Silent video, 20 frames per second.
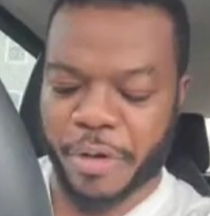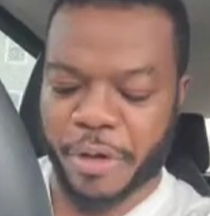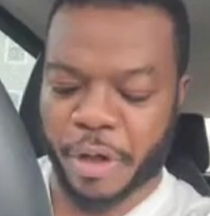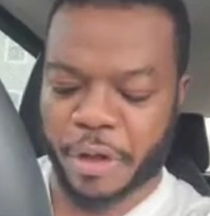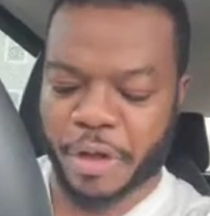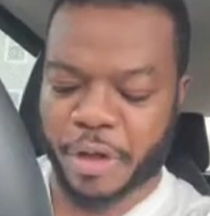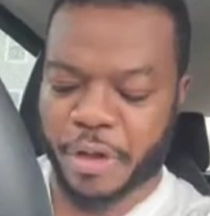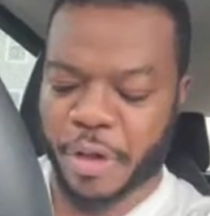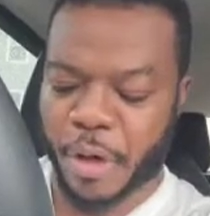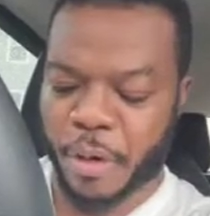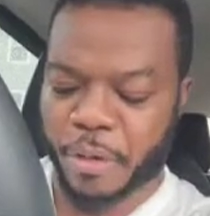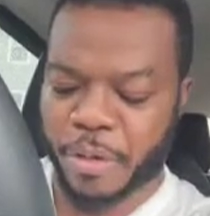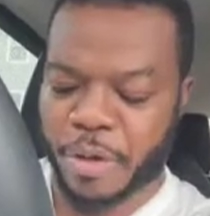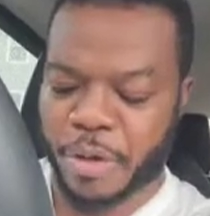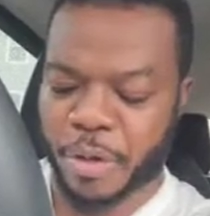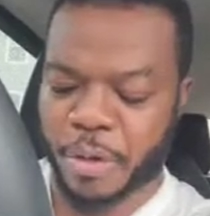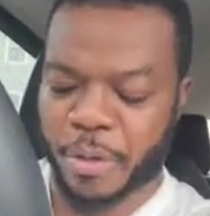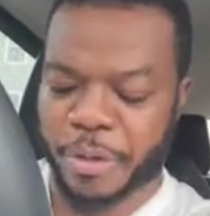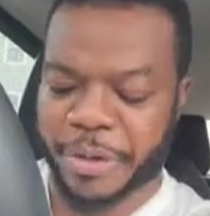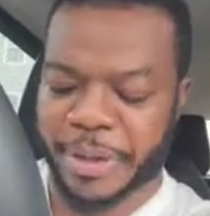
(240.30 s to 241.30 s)
not those
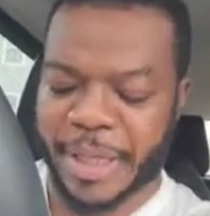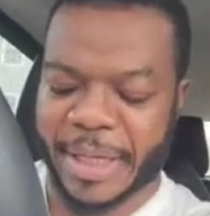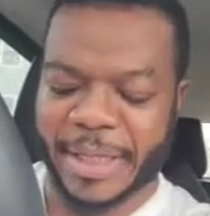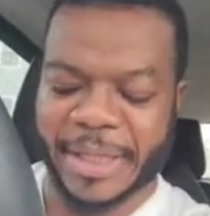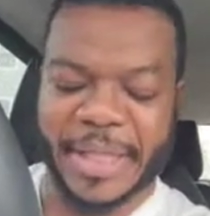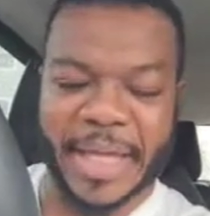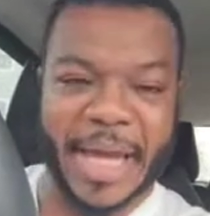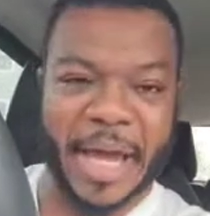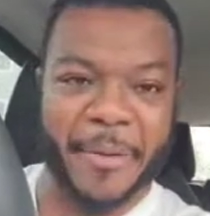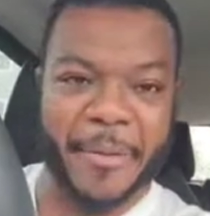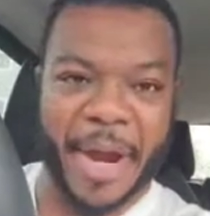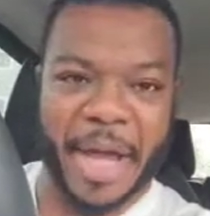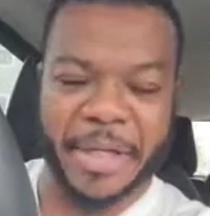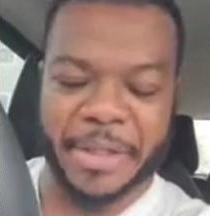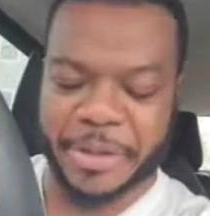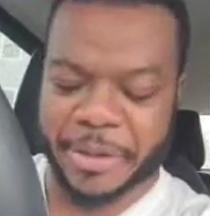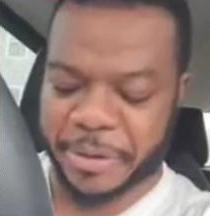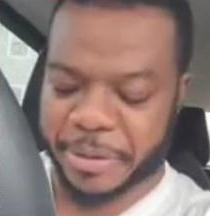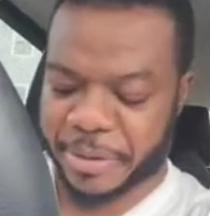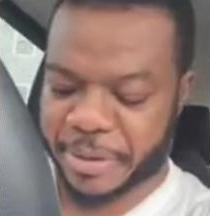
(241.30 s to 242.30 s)
who think they are
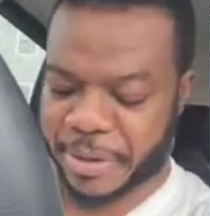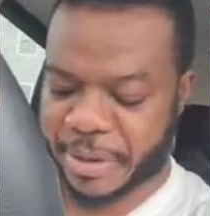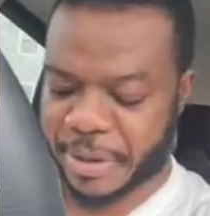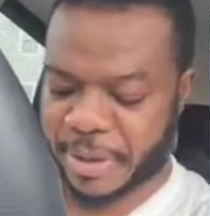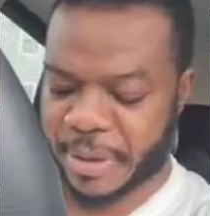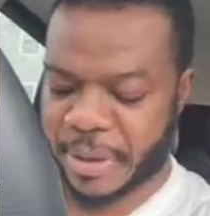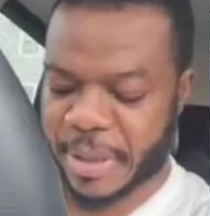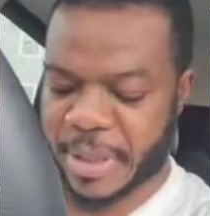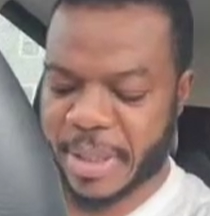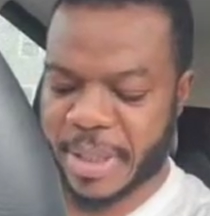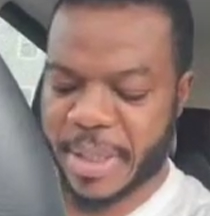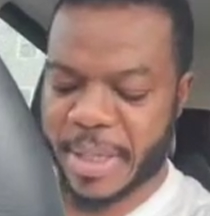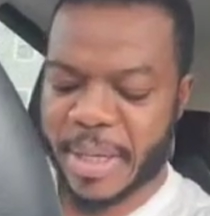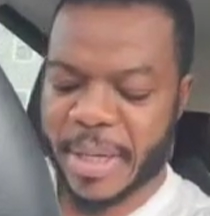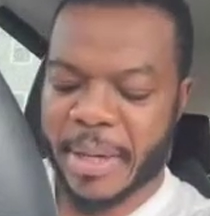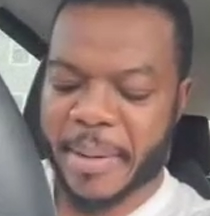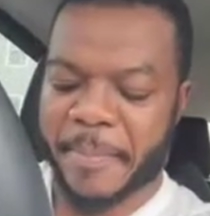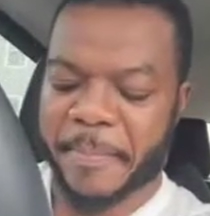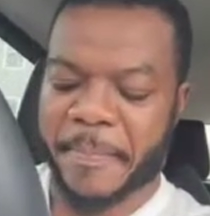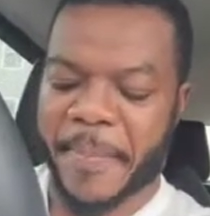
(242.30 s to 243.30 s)
righteous,
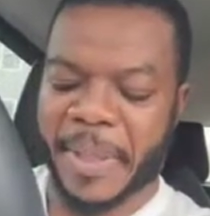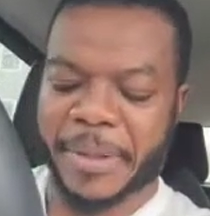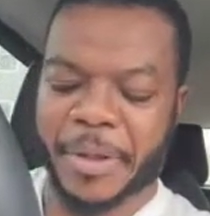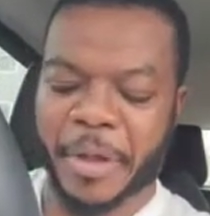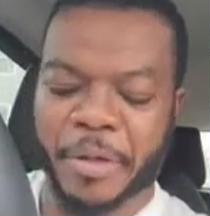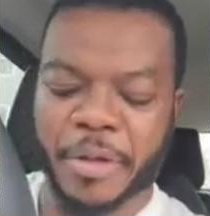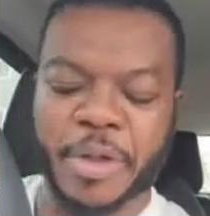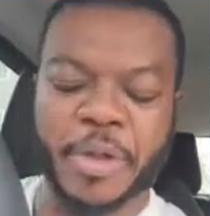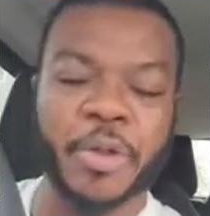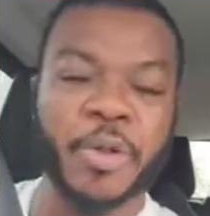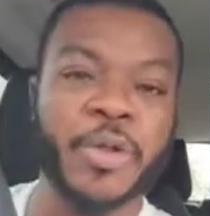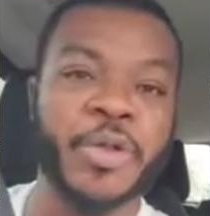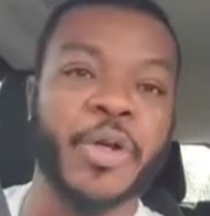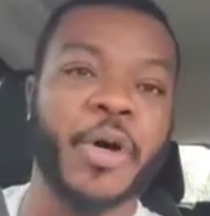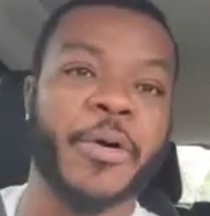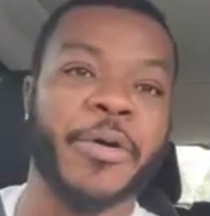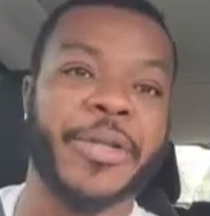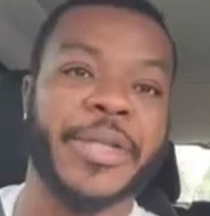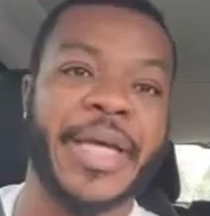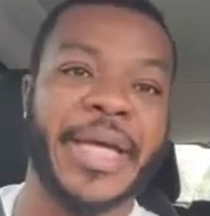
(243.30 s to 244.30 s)
but those who
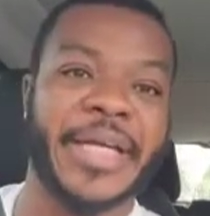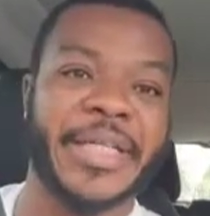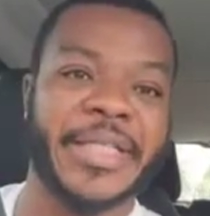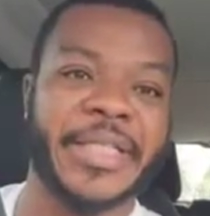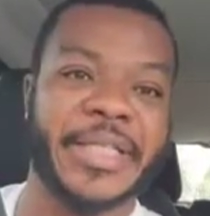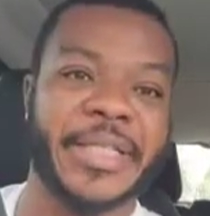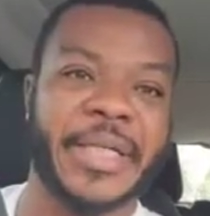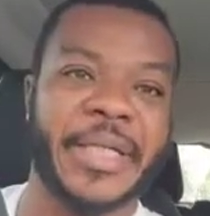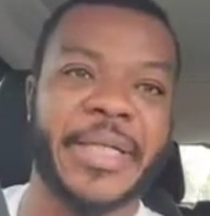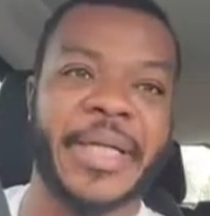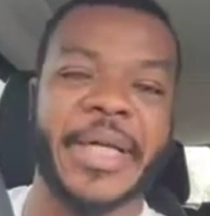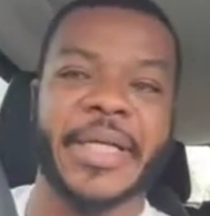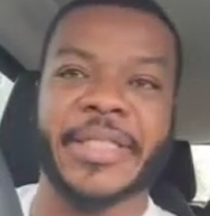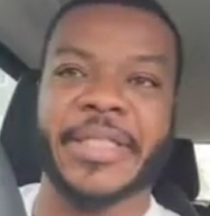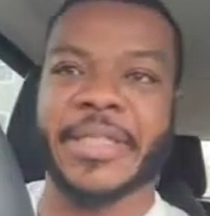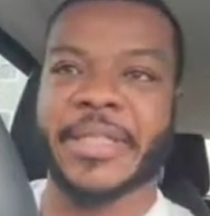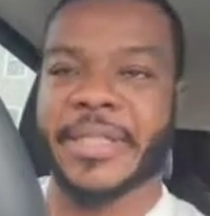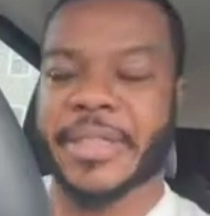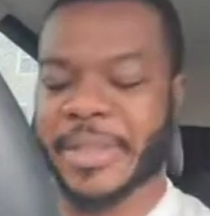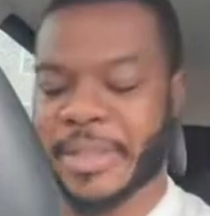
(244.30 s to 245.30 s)
know they are
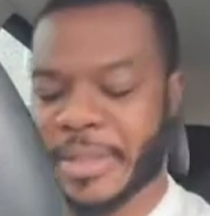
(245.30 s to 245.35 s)
sinners."